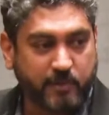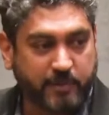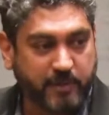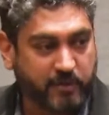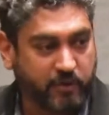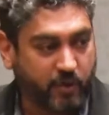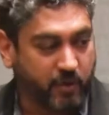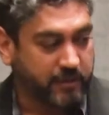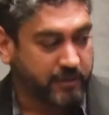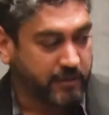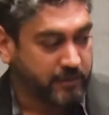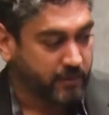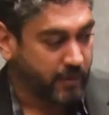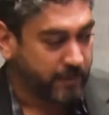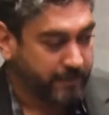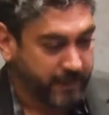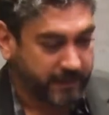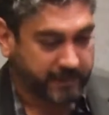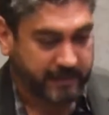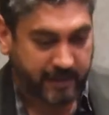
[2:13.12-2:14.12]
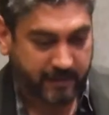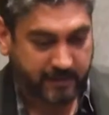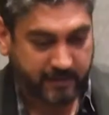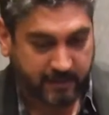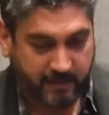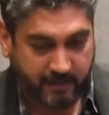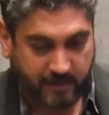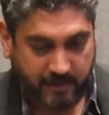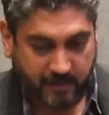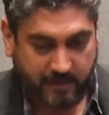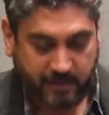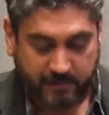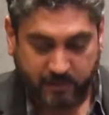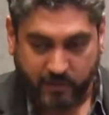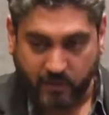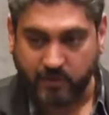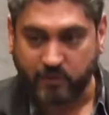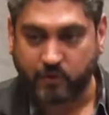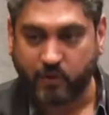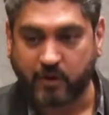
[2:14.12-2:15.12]
to be talking, the topic that uh, I'm
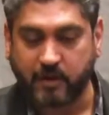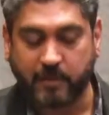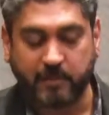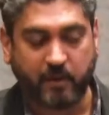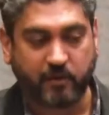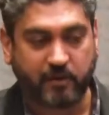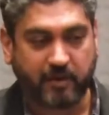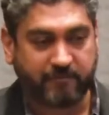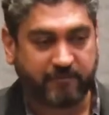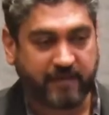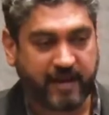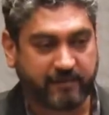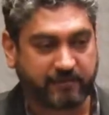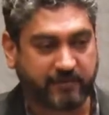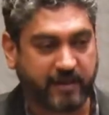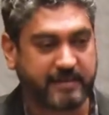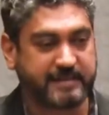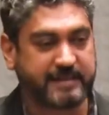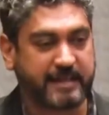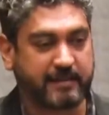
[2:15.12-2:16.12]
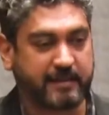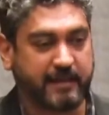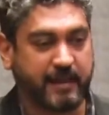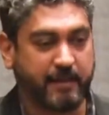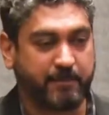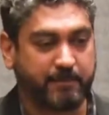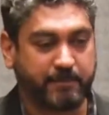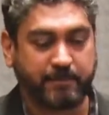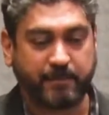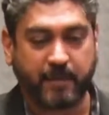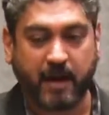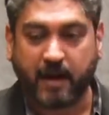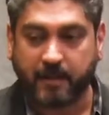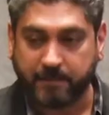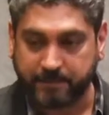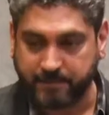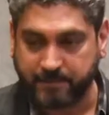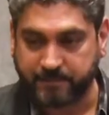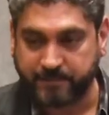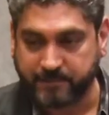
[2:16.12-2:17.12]
going to talk about are five things that keep
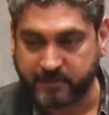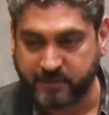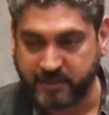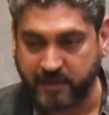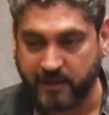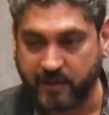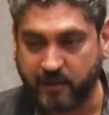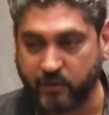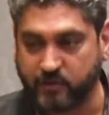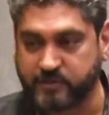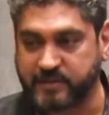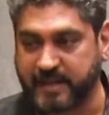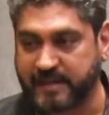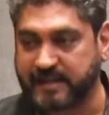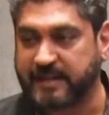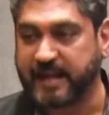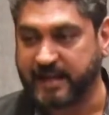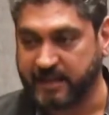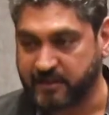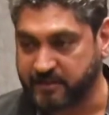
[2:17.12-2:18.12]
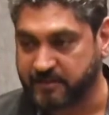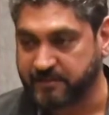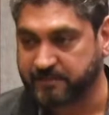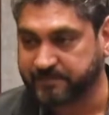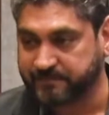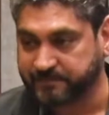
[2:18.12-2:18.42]
up CEOs at night.